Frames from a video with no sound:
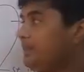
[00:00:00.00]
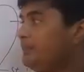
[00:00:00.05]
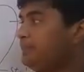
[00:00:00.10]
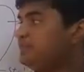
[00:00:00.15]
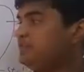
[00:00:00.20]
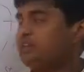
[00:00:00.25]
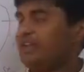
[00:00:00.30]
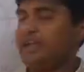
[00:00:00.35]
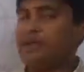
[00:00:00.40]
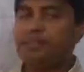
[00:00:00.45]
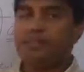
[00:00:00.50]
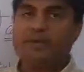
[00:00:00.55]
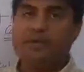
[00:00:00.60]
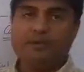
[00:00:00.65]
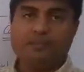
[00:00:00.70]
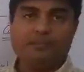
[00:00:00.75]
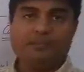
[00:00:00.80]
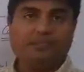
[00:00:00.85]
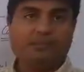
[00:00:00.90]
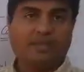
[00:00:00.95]

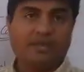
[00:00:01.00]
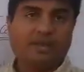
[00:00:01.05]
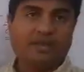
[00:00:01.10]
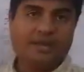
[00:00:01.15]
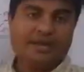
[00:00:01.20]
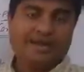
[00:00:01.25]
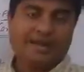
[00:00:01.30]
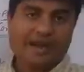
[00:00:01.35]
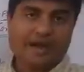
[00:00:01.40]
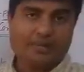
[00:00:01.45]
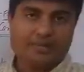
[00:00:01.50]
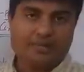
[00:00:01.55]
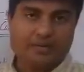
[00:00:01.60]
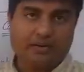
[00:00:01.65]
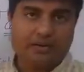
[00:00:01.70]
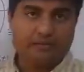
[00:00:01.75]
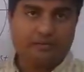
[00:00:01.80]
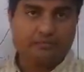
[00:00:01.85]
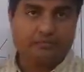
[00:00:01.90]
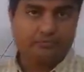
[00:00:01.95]
stamen, carpel.
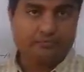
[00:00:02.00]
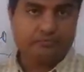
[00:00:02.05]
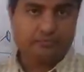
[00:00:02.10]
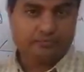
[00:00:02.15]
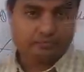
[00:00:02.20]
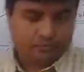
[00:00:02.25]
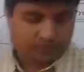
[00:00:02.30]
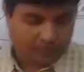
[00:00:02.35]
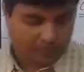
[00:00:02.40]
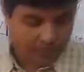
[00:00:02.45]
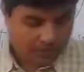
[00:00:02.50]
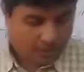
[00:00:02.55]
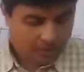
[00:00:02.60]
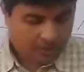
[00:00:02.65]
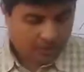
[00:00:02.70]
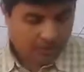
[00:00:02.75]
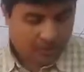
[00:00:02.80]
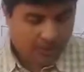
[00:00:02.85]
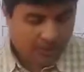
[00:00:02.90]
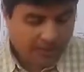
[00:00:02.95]

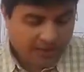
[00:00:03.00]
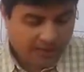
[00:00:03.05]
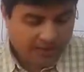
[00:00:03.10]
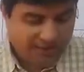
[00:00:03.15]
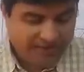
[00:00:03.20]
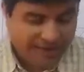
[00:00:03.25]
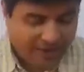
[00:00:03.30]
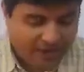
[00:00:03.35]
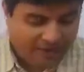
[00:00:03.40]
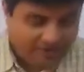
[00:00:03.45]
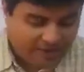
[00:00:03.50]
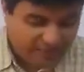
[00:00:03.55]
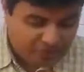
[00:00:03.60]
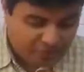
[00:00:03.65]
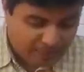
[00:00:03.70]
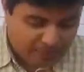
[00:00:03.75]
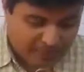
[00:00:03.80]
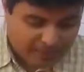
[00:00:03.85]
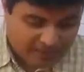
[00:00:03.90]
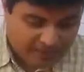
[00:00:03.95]

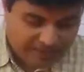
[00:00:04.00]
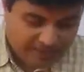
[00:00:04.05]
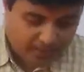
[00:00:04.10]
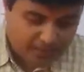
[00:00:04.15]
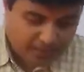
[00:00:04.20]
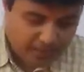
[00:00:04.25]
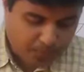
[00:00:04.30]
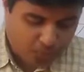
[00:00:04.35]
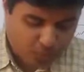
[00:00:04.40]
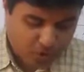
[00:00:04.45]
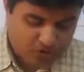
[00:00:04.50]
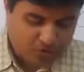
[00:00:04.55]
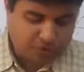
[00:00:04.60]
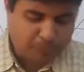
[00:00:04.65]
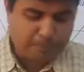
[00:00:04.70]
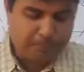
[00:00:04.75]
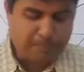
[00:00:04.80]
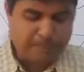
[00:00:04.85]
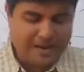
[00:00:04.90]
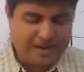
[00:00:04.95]
Flowers bearing
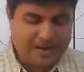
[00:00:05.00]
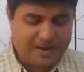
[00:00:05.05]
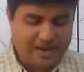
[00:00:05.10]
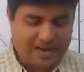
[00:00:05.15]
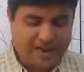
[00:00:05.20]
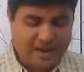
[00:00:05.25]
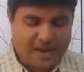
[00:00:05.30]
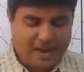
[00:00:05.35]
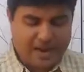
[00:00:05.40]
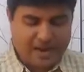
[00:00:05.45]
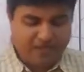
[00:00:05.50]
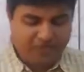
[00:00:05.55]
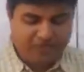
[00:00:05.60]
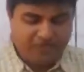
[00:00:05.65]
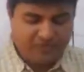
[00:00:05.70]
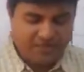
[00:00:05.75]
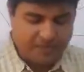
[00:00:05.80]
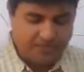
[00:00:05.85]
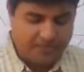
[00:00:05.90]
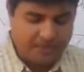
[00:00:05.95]
both male and
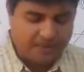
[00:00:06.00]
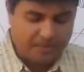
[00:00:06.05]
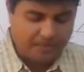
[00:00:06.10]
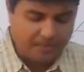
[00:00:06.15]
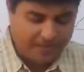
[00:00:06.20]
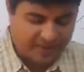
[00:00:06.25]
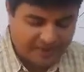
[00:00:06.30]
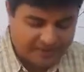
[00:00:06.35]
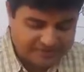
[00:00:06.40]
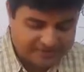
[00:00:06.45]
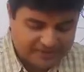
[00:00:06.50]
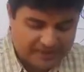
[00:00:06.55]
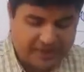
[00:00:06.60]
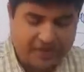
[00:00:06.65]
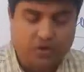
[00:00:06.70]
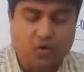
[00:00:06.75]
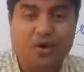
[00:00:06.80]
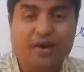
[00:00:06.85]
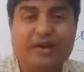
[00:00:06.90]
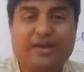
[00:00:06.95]
female parts
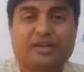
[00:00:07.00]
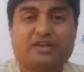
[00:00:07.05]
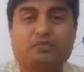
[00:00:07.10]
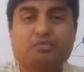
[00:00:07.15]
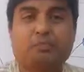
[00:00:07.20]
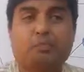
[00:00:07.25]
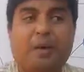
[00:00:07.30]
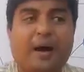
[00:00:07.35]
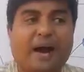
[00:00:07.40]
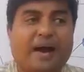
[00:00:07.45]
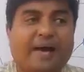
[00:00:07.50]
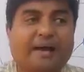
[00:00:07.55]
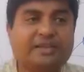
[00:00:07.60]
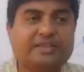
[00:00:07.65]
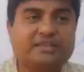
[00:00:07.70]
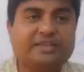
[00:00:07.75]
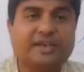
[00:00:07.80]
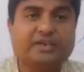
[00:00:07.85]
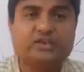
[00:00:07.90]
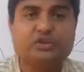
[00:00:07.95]
are called as
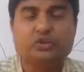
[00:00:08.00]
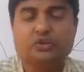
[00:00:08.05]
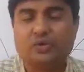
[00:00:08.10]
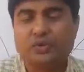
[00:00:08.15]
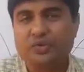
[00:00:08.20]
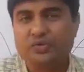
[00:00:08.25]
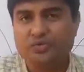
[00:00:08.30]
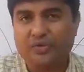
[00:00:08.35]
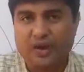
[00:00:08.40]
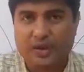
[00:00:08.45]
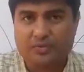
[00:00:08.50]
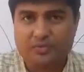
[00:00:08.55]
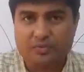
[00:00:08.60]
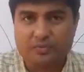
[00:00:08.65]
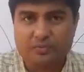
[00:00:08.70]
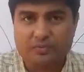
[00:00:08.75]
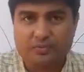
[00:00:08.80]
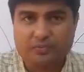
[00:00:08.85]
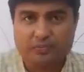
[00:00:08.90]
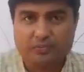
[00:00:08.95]
bisexual flower.